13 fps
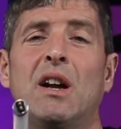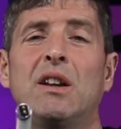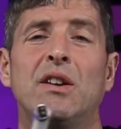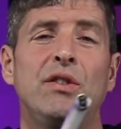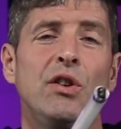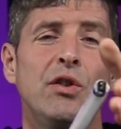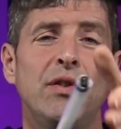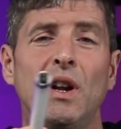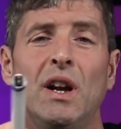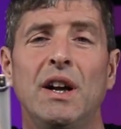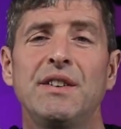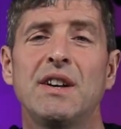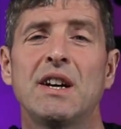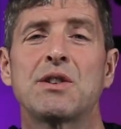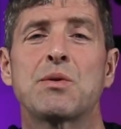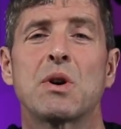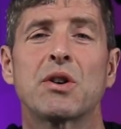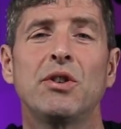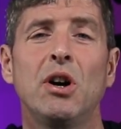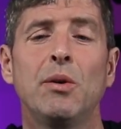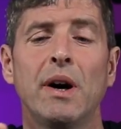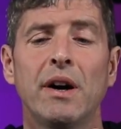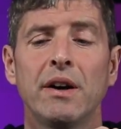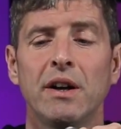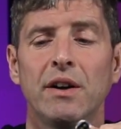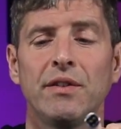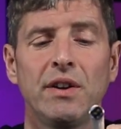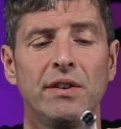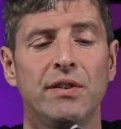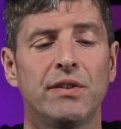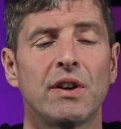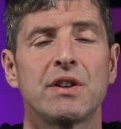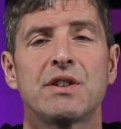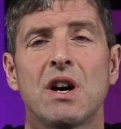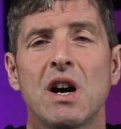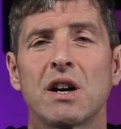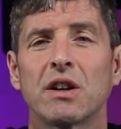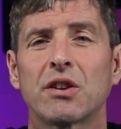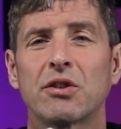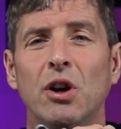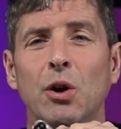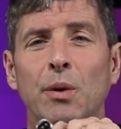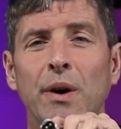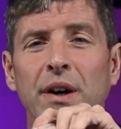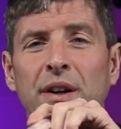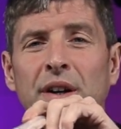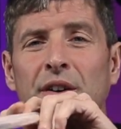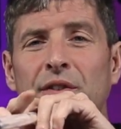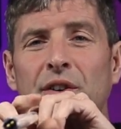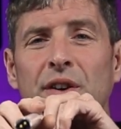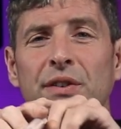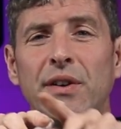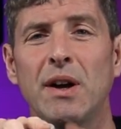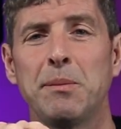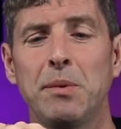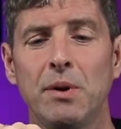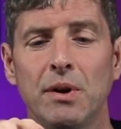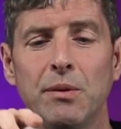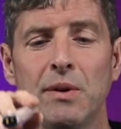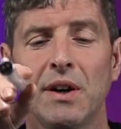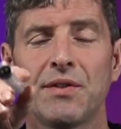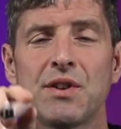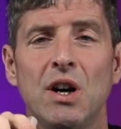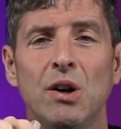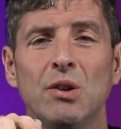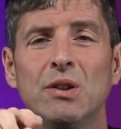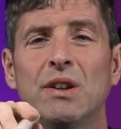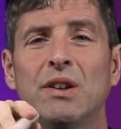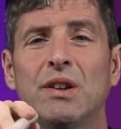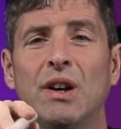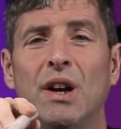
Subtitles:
this UV light down to our grow area. If this is our target grow area, for example, we have to hold it,